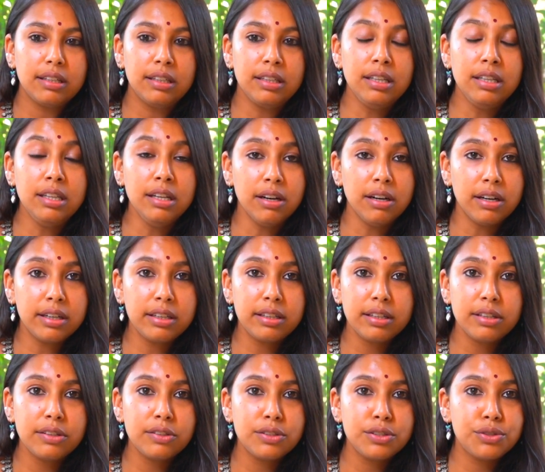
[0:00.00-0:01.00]

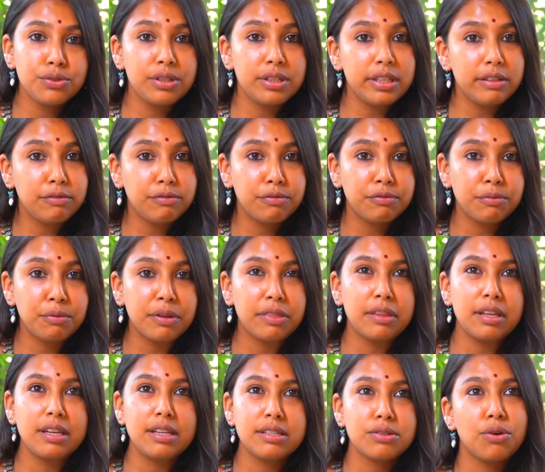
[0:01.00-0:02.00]
learn to live with
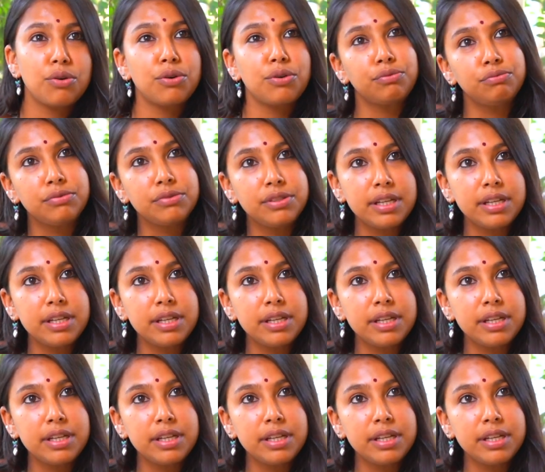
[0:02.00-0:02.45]
these or